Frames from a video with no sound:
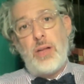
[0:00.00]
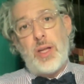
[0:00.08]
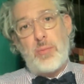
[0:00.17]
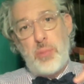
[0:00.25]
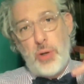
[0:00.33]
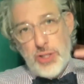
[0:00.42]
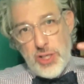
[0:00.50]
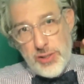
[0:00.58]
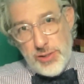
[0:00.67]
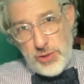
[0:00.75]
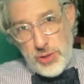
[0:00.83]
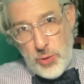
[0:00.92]
that
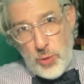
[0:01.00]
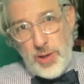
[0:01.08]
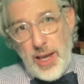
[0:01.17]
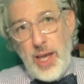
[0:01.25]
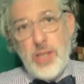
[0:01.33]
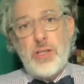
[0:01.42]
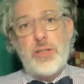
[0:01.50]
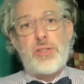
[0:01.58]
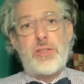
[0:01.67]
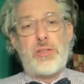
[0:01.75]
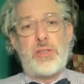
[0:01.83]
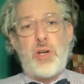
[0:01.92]
pushes your
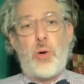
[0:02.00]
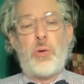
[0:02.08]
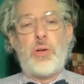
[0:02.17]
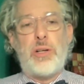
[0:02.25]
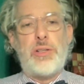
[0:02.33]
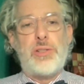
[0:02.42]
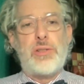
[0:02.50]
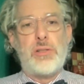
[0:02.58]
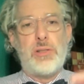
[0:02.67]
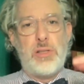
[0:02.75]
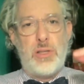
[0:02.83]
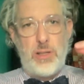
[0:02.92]
agents towards
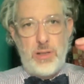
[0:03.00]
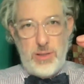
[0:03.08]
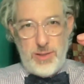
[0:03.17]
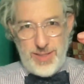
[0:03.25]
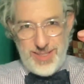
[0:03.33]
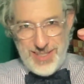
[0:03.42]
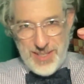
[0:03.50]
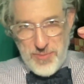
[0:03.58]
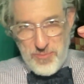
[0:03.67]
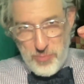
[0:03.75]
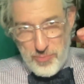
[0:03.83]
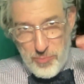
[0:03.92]

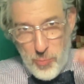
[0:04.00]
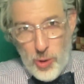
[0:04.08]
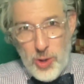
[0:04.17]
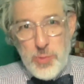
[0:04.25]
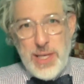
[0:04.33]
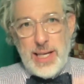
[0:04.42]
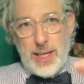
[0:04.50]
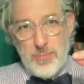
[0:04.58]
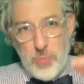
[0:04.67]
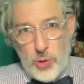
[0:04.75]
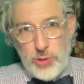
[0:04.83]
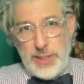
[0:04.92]
more reading,
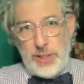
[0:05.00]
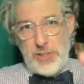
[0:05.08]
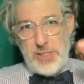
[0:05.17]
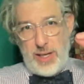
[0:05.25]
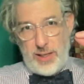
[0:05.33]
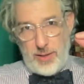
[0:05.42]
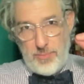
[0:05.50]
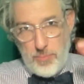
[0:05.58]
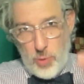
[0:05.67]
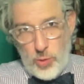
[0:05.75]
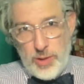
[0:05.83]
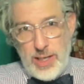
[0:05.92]
more understanding,
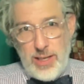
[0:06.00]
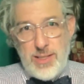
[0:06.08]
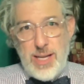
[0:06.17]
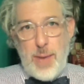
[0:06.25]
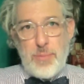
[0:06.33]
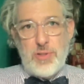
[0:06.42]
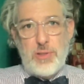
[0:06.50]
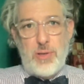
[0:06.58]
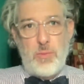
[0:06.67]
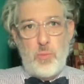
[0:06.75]
more in-depth